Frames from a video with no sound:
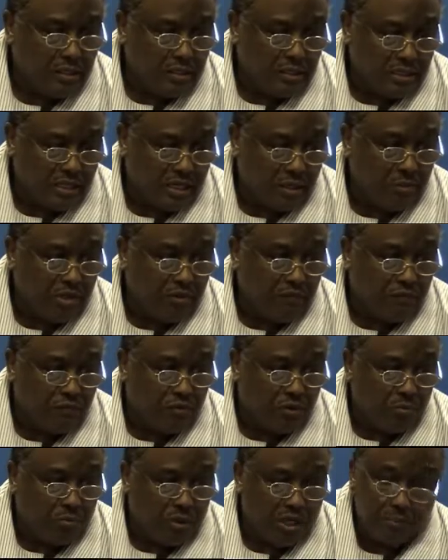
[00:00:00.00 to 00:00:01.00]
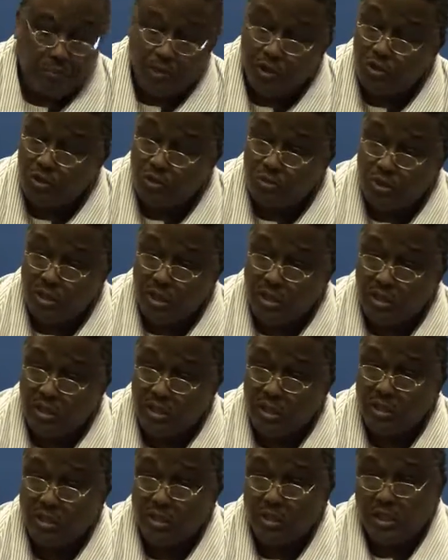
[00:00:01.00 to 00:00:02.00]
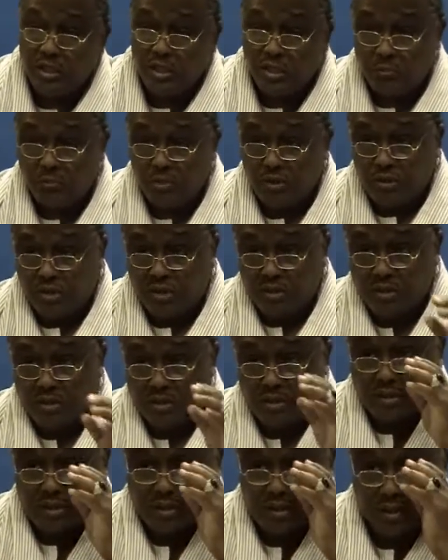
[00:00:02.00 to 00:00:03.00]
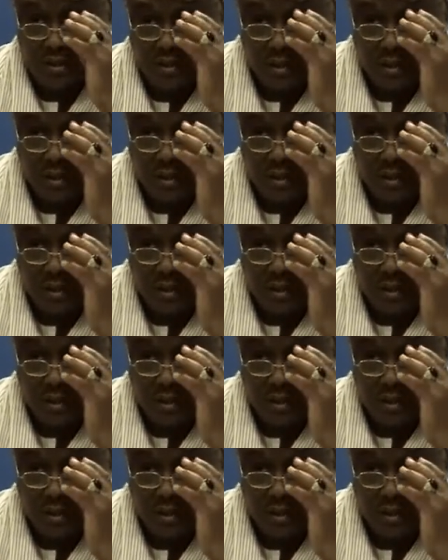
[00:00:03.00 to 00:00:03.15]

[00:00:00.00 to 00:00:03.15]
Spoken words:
is coming from my personal experience.